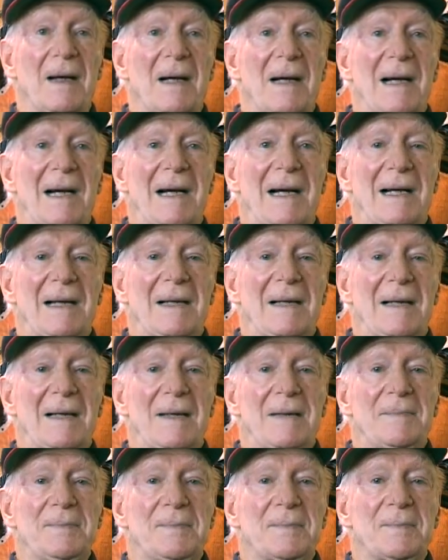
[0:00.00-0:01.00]
And
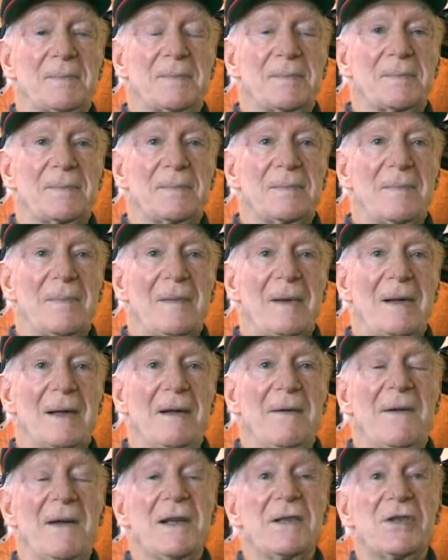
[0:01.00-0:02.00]

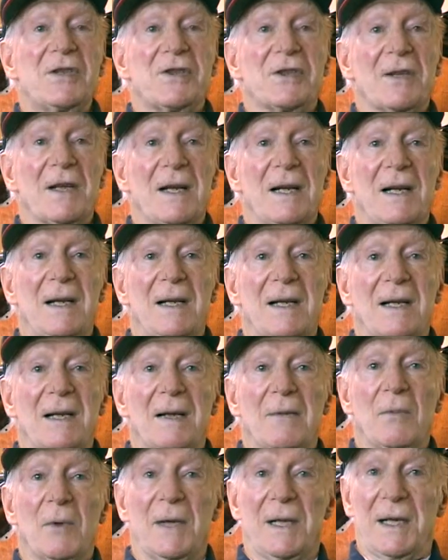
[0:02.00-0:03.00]
eventually
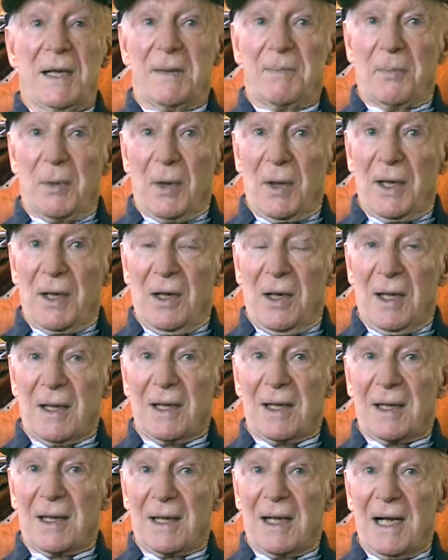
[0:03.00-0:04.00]
we did boycott
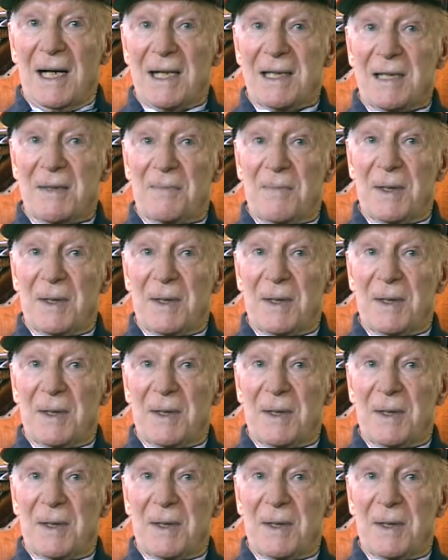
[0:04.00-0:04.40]
the class,